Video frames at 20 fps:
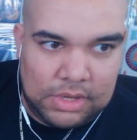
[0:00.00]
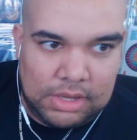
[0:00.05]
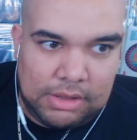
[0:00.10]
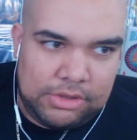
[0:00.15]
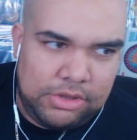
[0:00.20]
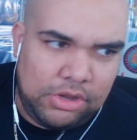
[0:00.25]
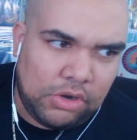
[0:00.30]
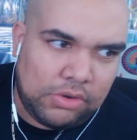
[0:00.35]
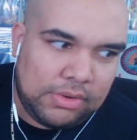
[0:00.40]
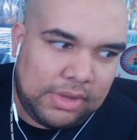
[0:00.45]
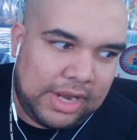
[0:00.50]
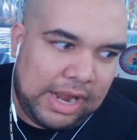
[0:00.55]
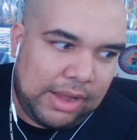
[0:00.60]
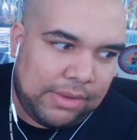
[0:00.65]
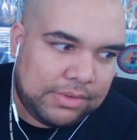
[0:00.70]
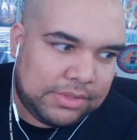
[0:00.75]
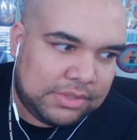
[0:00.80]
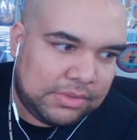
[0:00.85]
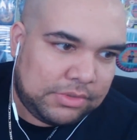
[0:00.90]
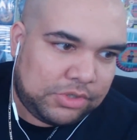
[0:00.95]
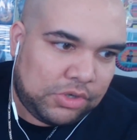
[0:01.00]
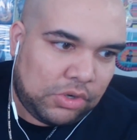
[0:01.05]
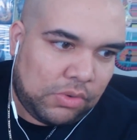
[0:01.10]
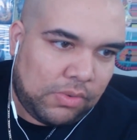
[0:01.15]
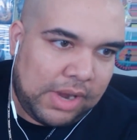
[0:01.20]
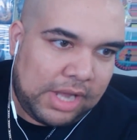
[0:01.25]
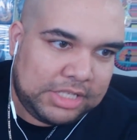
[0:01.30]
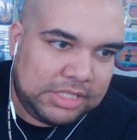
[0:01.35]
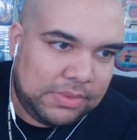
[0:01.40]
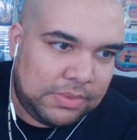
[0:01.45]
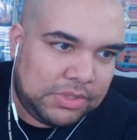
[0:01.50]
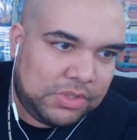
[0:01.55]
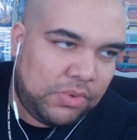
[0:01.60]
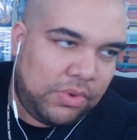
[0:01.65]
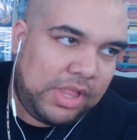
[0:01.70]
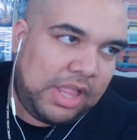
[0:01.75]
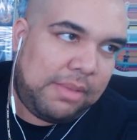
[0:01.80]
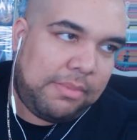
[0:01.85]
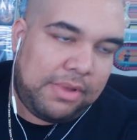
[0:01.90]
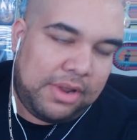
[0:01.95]
You know, and I wasn't sure why she was doing
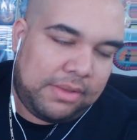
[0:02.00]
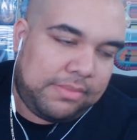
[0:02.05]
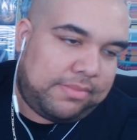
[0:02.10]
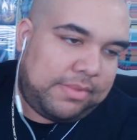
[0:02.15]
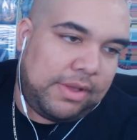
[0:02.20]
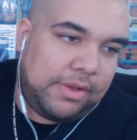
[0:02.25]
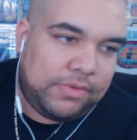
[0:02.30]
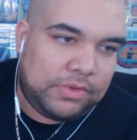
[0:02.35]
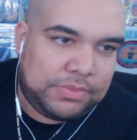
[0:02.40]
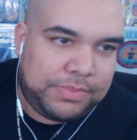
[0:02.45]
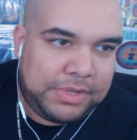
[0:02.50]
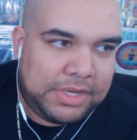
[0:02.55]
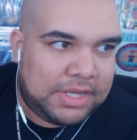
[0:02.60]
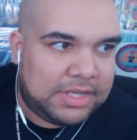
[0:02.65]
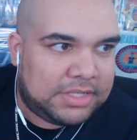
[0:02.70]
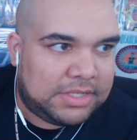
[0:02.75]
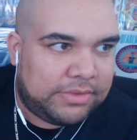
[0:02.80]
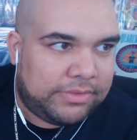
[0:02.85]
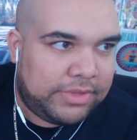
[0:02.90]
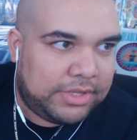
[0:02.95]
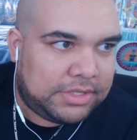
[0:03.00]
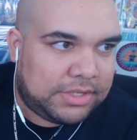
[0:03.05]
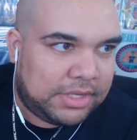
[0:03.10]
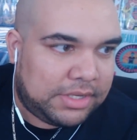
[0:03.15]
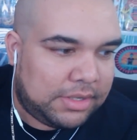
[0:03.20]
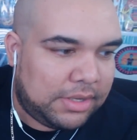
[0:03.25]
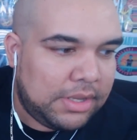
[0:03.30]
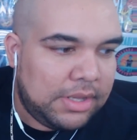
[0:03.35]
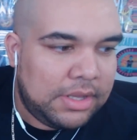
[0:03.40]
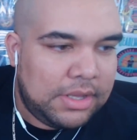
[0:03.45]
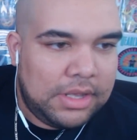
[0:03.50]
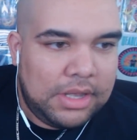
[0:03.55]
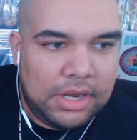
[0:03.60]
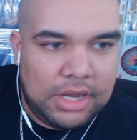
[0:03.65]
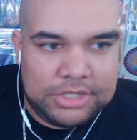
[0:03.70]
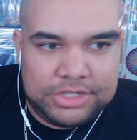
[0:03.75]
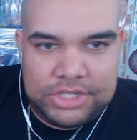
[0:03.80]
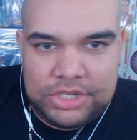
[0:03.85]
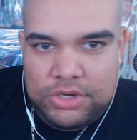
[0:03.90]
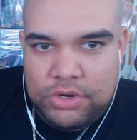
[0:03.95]
that, but it was because of this thing.
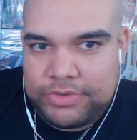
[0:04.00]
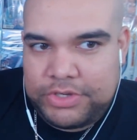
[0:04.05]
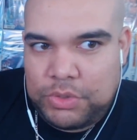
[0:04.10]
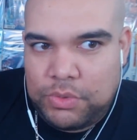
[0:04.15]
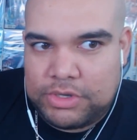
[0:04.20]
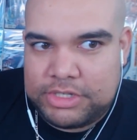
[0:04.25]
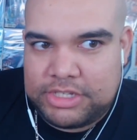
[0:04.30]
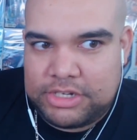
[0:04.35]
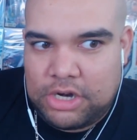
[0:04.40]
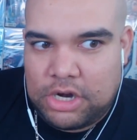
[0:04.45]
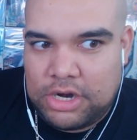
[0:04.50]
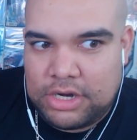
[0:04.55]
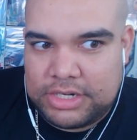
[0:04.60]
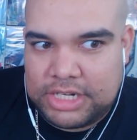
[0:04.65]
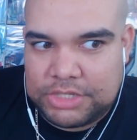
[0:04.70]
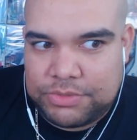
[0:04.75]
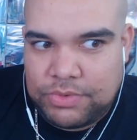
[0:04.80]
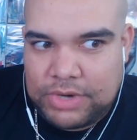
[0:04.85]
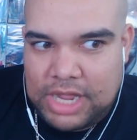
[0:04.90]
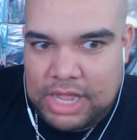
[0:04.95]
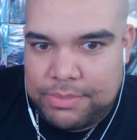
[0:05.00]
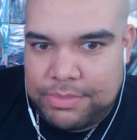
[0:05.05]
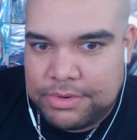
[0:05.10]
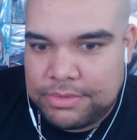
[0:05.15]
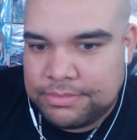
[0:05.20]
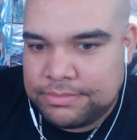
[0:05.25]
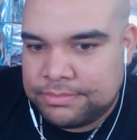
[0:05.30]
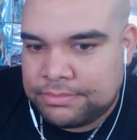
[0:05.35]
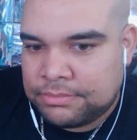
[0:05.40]
Because she knew if she was an arc, this would happen.